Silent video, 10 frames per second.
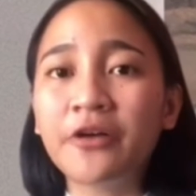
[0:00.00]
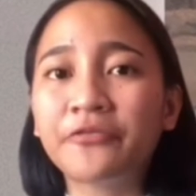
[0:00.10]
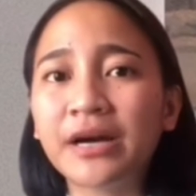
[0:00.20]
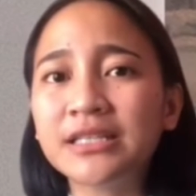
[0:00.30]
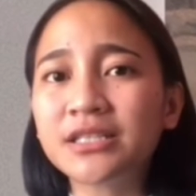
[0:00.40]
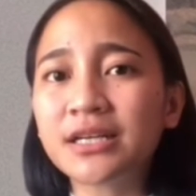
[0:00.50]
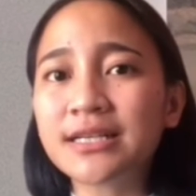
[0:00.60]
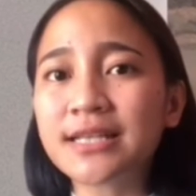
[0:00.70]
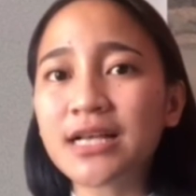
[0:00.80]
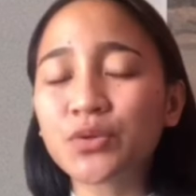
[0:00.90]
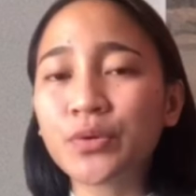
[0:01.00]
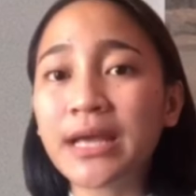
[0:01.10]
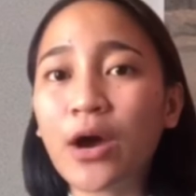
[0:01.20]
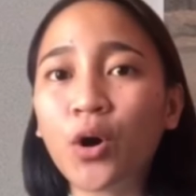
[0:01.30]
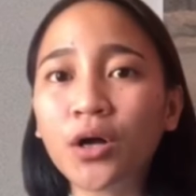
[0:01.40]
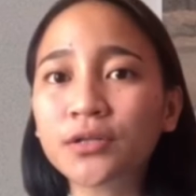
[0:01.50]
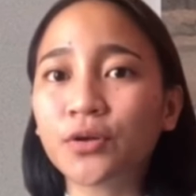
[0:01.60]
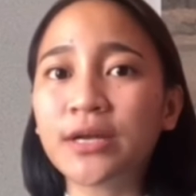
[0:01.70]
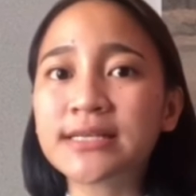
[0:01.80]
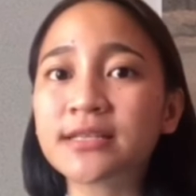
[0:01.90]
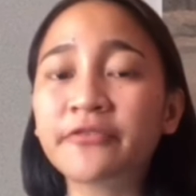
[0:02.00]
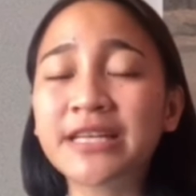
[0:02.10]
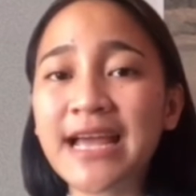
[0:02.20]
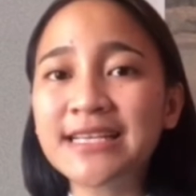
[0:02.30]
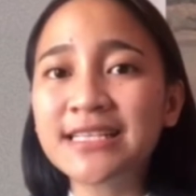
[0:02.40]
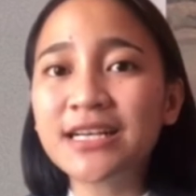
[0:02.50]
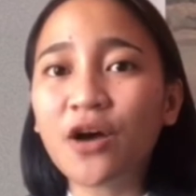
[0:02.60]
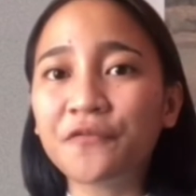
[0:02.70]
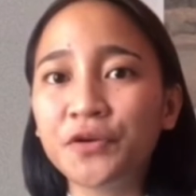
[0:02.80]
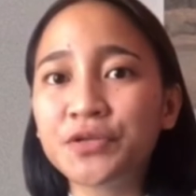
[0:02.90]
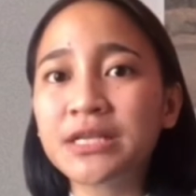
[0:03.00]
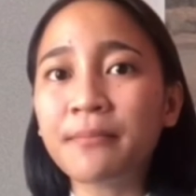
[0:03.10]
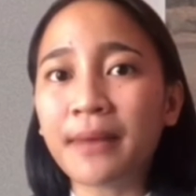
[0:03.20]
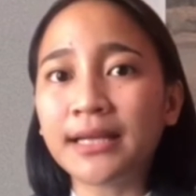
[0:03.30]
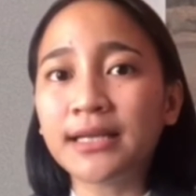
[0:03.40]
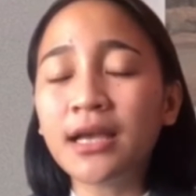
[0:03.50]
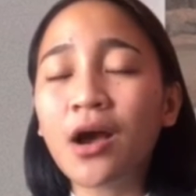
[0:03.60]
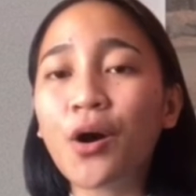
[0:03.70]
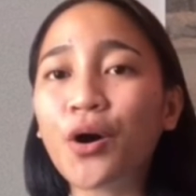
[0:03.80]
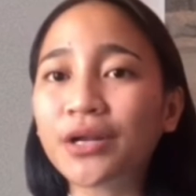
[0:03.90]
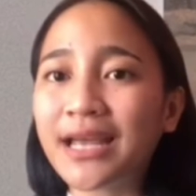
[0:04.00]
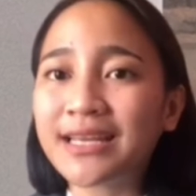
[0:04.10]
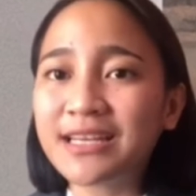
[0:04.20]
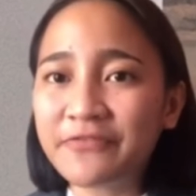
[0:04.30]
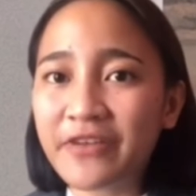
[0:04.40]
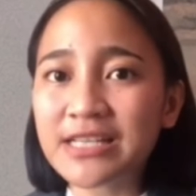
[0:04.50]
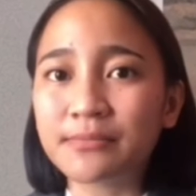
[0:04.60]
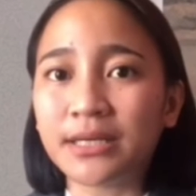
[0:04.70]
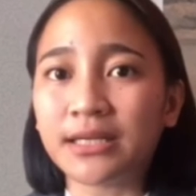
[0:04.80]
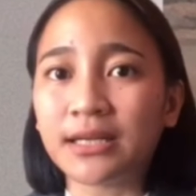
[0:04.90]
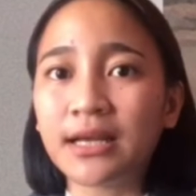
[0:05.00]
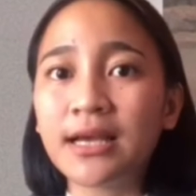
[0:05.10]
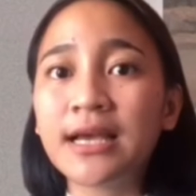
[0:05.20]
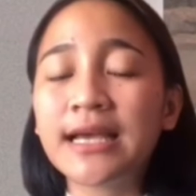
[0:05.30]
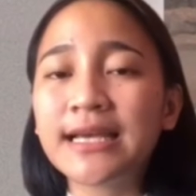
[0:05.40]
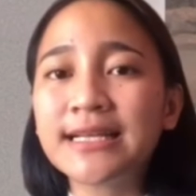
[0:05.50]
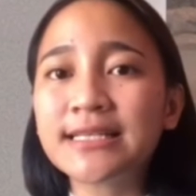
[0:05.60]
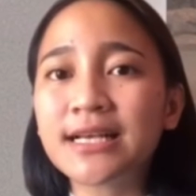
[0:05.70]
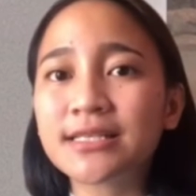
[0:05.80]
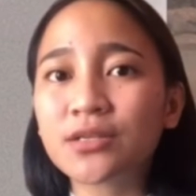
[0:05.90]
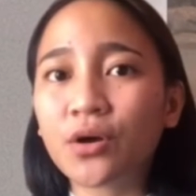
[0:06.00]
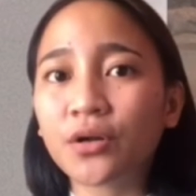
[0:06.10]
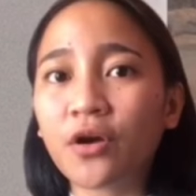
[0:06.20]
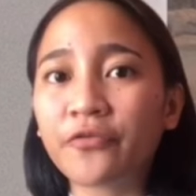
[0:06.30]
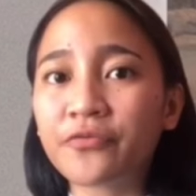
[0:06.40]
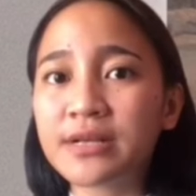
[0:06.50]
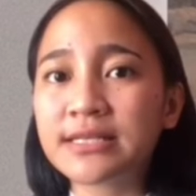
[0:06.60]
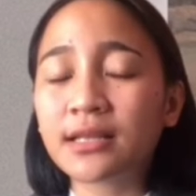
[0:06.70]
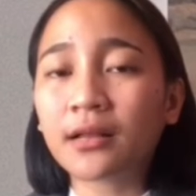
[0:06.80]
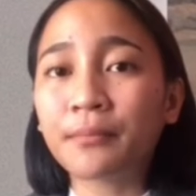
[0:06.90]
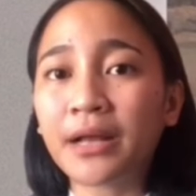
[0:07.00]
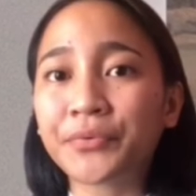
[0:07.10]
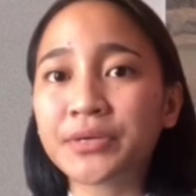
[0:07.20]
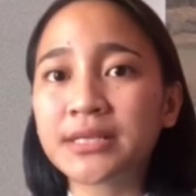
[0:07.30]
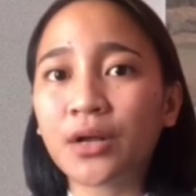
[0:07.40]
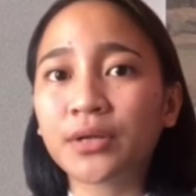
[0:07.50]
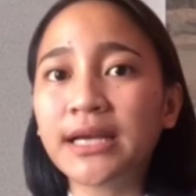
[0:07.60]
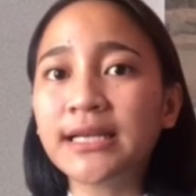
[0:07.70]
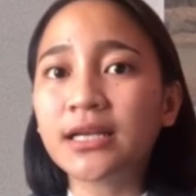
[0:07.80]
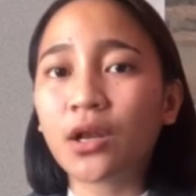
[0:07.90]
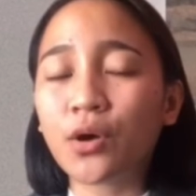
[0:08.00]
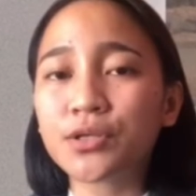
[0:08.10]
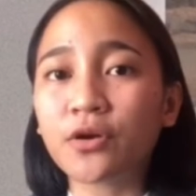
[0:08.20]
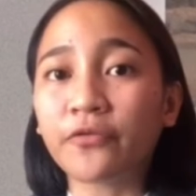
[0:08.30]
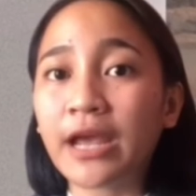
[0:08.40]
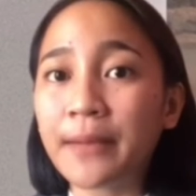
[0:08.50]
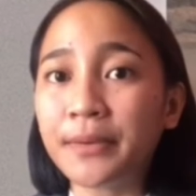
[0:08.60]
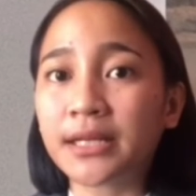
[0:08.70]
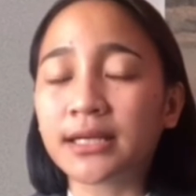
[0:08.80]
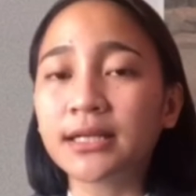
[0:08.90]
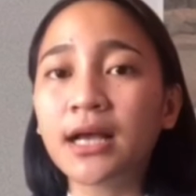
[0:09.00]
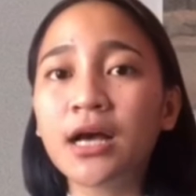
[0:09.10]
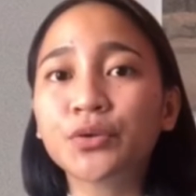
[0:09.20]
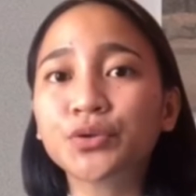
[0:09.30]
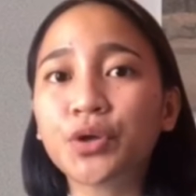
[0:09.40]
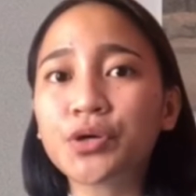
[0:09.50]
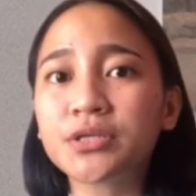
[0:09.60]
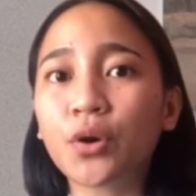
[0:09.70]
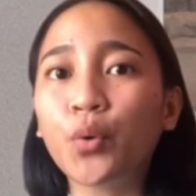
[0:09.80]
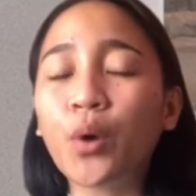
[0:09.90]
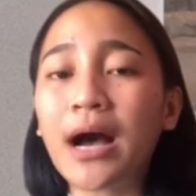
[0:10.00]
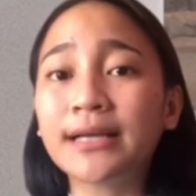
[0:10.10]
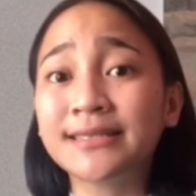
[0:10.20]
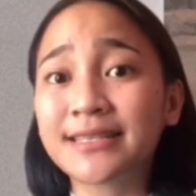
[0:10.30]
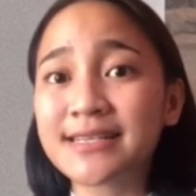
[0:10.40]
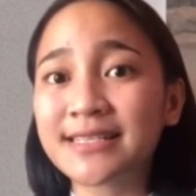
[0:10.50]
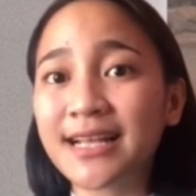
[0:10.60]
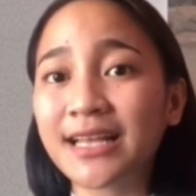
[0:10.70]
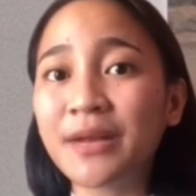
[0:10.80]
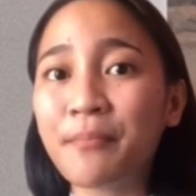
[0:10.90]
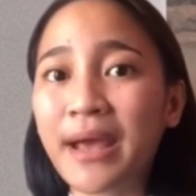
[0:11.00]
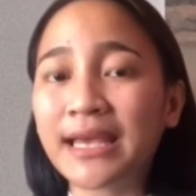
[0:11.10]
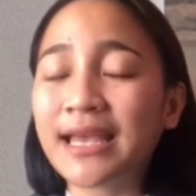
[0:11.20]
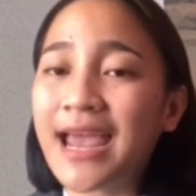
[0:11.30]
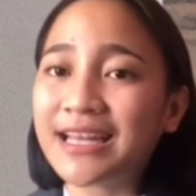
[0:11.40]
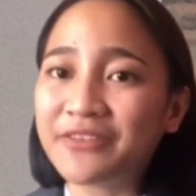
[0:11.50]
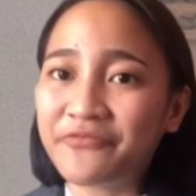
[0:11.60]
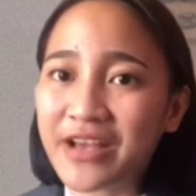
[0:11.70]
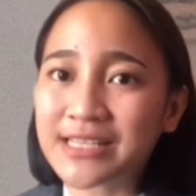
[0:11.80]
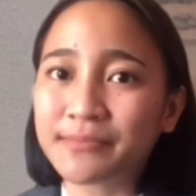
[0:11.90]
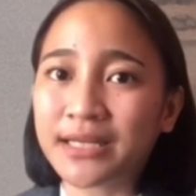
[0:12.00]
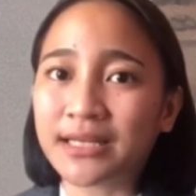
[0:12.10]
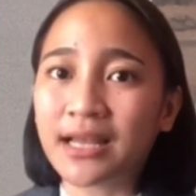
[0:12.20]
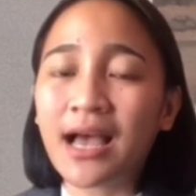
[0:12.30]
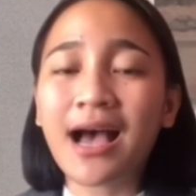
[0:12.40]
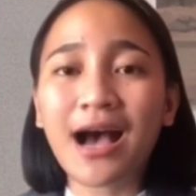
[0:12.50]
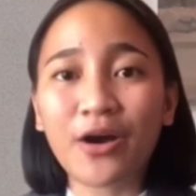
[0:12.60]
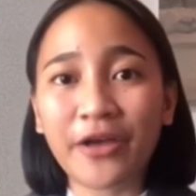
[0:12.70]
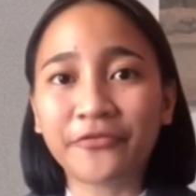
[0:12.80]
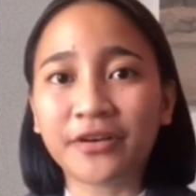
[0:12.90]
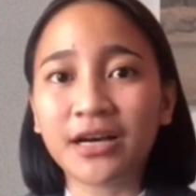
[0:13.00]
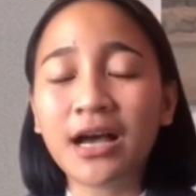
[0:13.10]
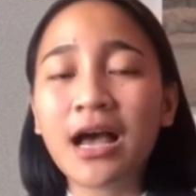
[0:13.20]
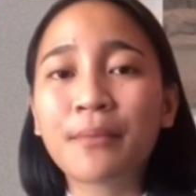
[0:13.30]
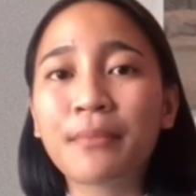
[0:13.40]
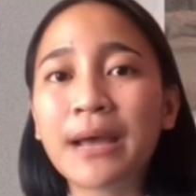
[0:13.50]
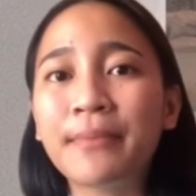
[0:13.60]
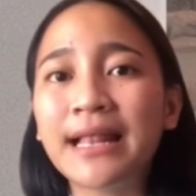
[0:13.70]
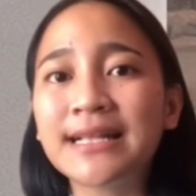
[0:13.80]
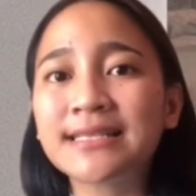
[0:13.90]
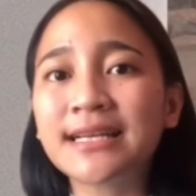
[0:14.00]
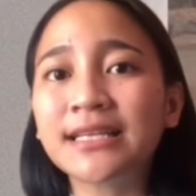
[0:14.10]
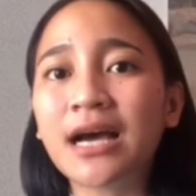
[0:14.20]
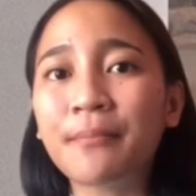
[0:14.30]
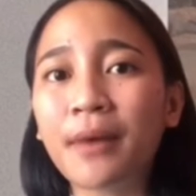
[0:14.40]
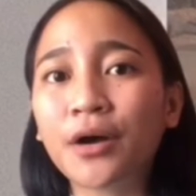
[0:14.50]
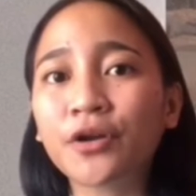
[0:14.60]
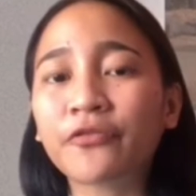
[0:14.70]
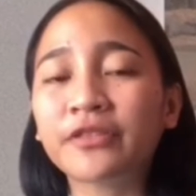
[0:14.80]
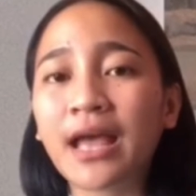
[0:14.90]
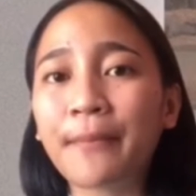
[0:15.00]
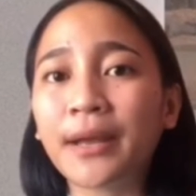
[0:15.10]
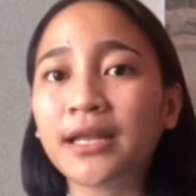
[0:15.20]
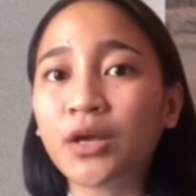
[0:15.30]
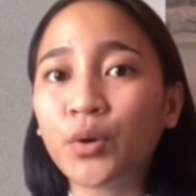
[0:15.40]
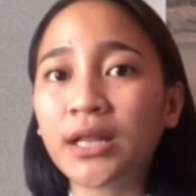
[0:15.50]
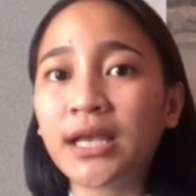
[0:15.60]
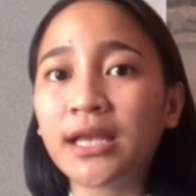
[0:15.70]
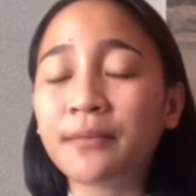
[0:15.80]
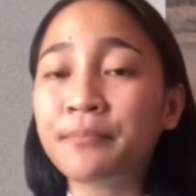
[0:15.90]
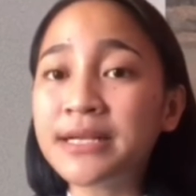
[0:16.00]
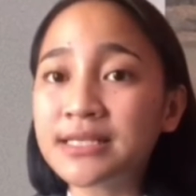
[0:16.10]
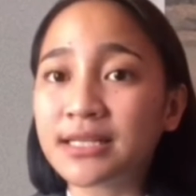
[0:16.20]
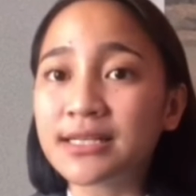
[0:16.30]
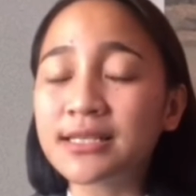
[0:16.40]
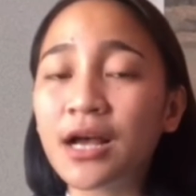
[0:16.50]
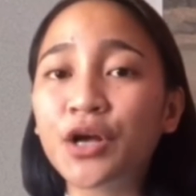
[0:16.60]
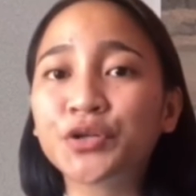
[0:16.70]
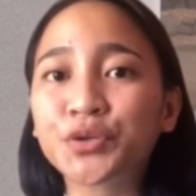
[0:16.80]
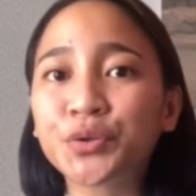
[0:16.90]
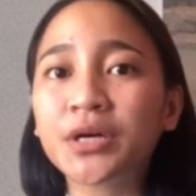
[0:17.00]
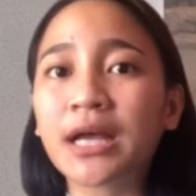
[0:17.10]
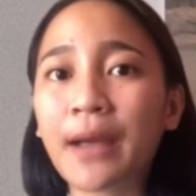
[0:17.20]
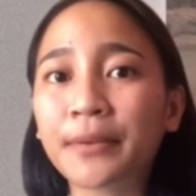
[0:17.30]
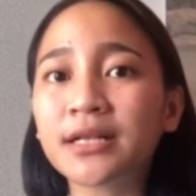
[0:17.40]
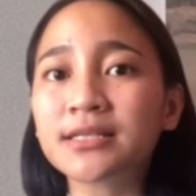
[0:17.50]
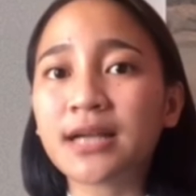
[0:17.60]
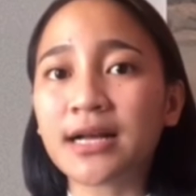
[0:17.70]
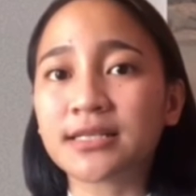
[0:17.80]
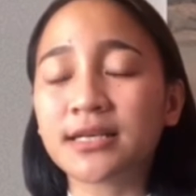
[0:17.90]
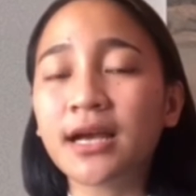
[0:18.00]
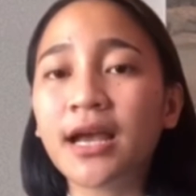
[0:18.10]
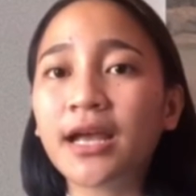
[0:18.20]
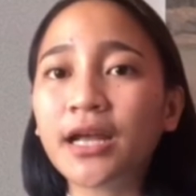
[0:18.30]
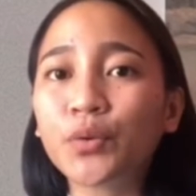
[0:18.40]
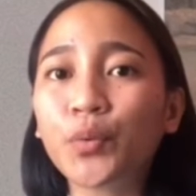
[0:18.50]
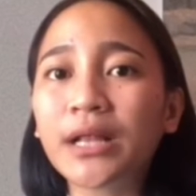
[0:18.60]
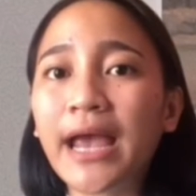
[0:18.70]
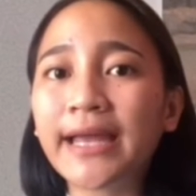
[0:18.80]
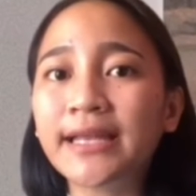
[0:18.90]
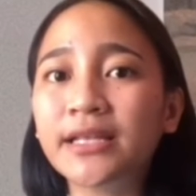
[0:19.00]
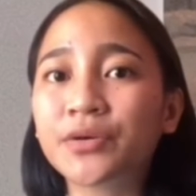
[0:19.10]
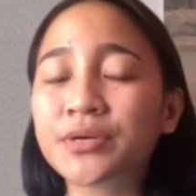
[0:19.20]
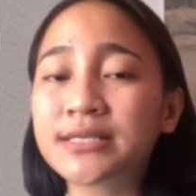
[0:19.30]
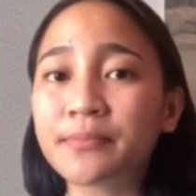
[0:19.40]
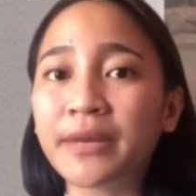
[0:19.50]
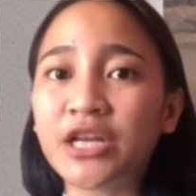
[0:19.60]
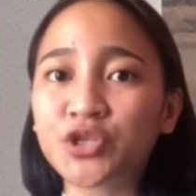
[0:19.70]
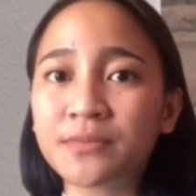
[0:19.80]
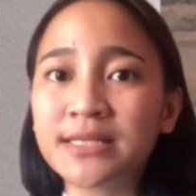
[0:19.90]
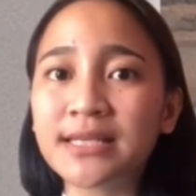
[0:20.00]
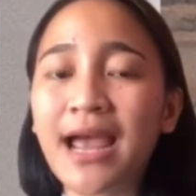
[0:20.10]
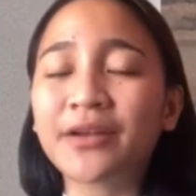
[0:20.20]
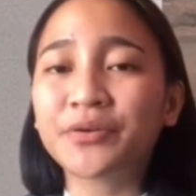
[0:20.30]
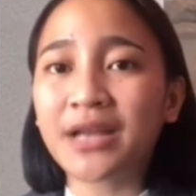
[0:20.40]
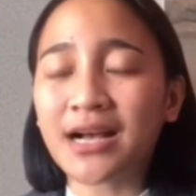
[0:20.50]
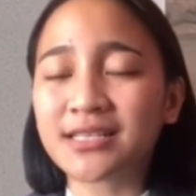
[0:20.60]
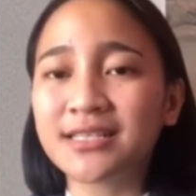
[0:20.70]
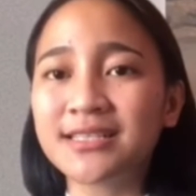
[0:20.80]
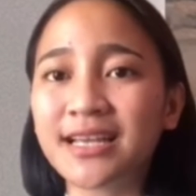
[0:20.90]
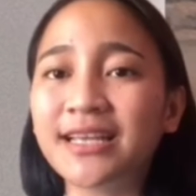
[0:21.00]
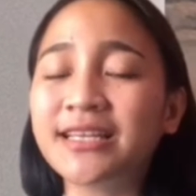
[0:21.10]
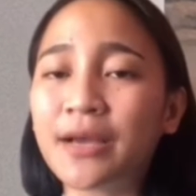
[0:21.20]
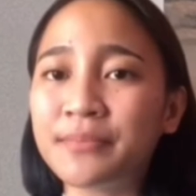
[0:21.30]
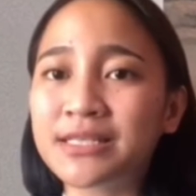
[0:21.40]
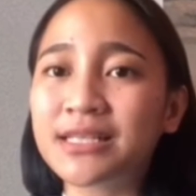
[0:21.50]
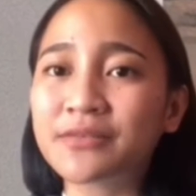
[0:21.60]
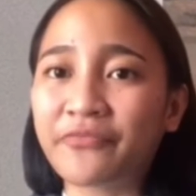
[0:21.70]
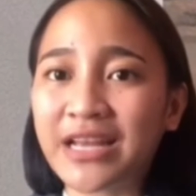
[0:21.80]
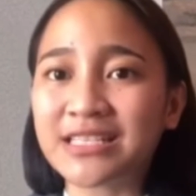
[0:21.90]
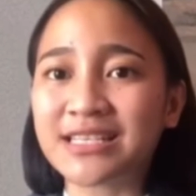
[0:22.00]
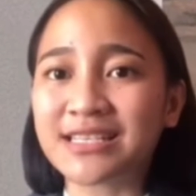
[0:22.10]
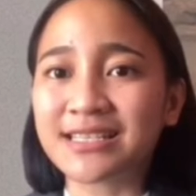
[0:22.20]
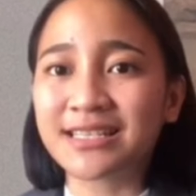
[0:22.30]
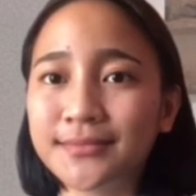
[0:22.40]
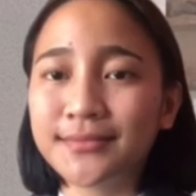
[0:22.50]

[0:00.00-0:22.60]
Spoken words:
Financial risk, as we all know, is the danger of losing money on an investment. It is a sort of risk that might result in the loss of capital to those who are interested in making an investment. However, by balancing the amount of debt and equity in the business through a capital structure, it will aid in the risk management and reductions in their business ventures.